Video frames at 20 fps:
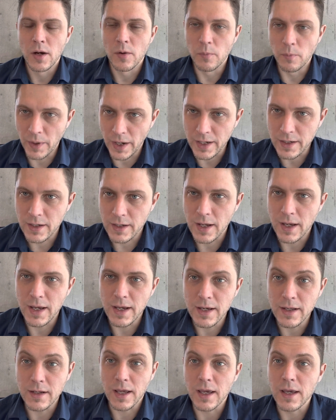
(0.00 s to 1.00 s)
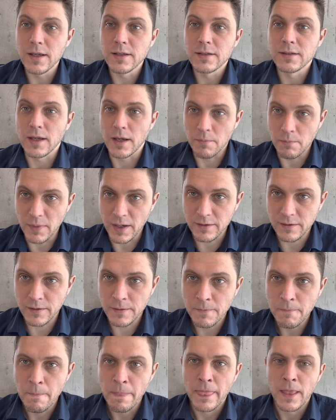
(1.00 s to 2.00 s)
but it is a
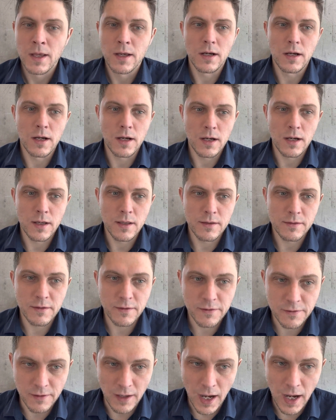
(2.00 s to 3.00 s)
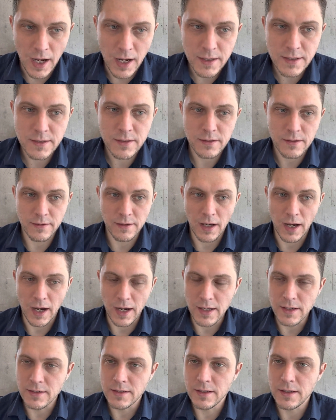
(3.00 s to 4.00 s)
myth. The thought, the
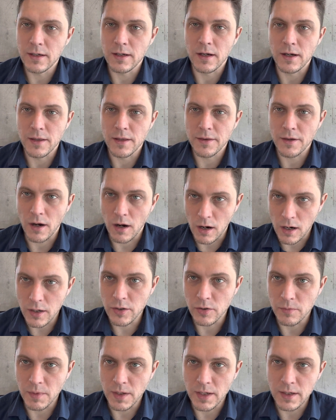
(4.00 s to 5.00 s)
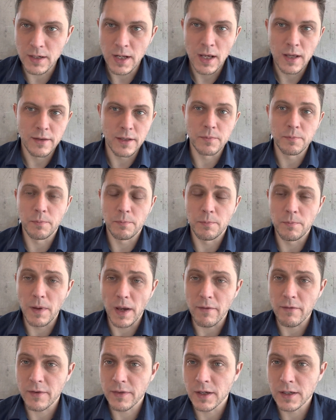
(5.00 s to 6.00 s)
idea, the argument that
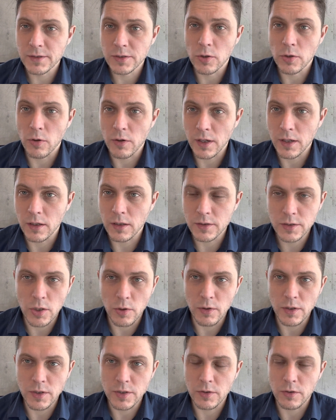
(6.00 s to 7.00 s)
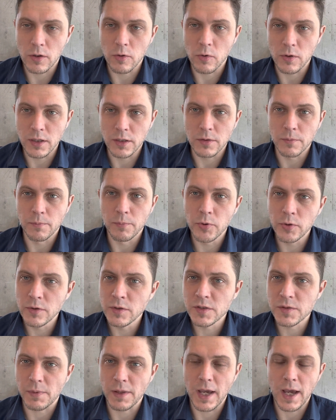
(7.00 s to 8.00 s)
everything is going to according to
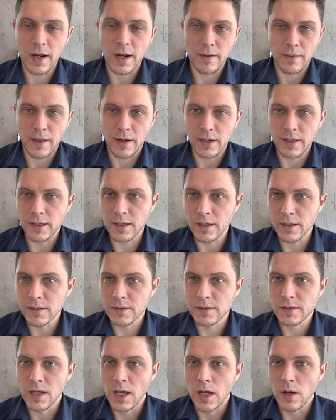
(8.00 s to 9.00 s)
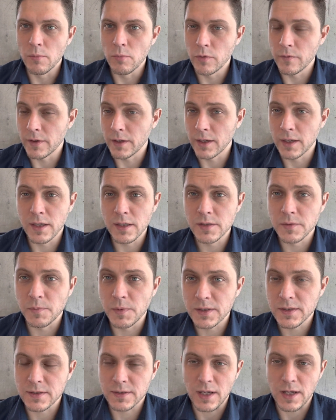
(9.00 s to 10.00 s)
Putin's plan, that he is moving his
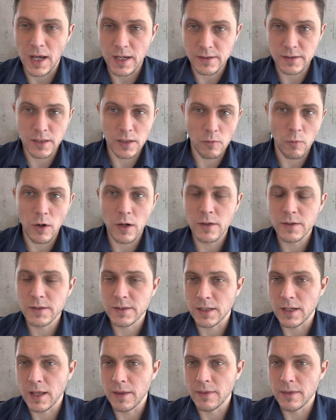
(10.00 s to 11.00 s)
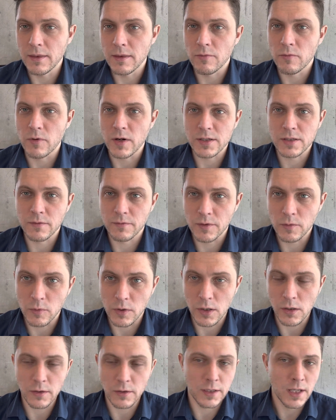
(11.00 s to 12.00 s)
pieces as he wants, and in the rest of the
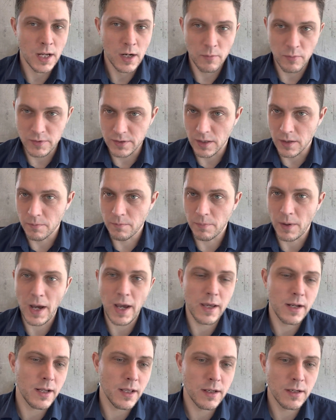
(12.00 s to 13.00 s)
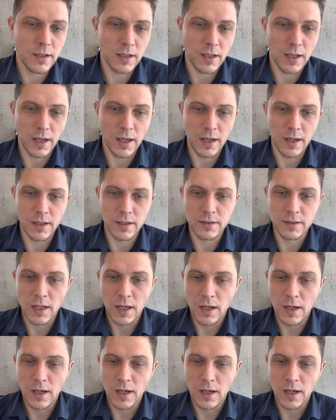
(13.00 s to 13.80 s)
world, President Biden and